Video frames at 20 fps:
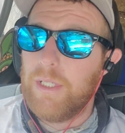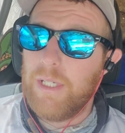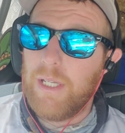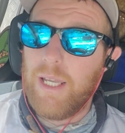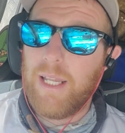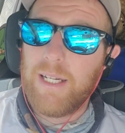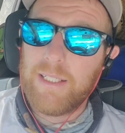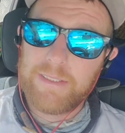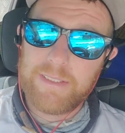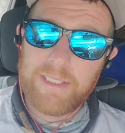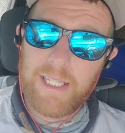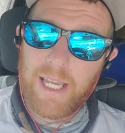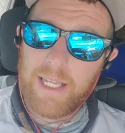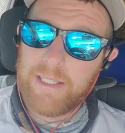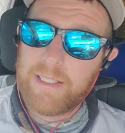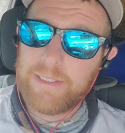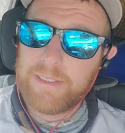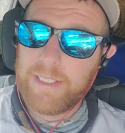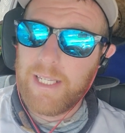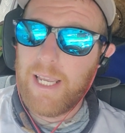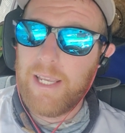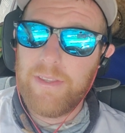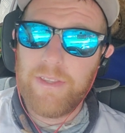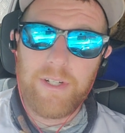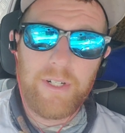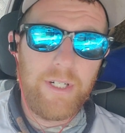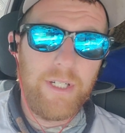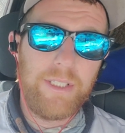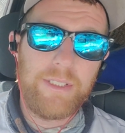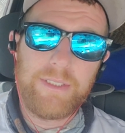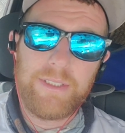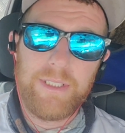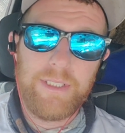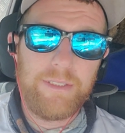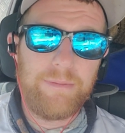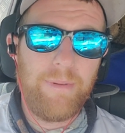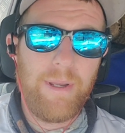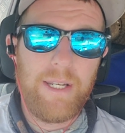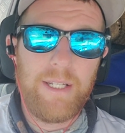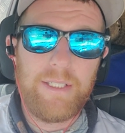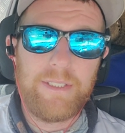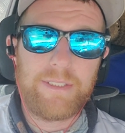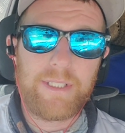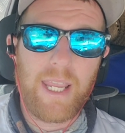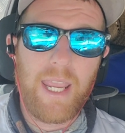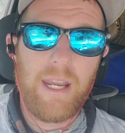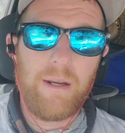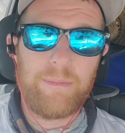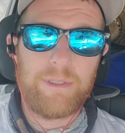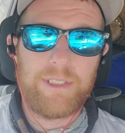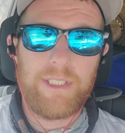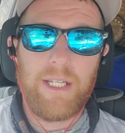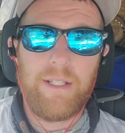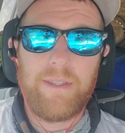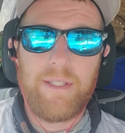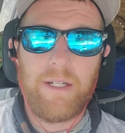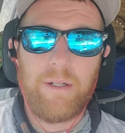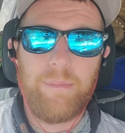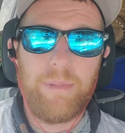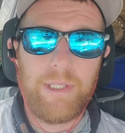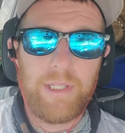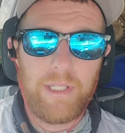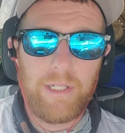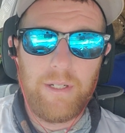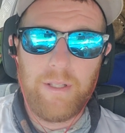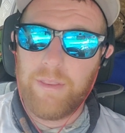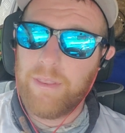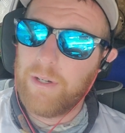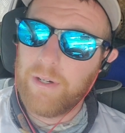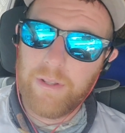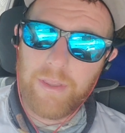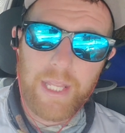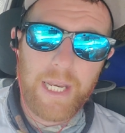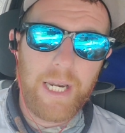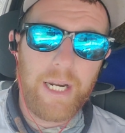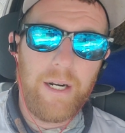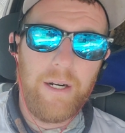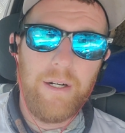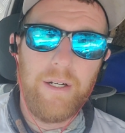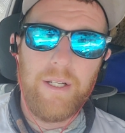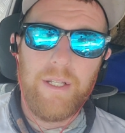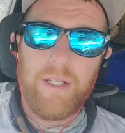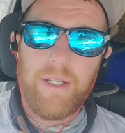And it's sad to say there is these many scammers out there, but they're they're there.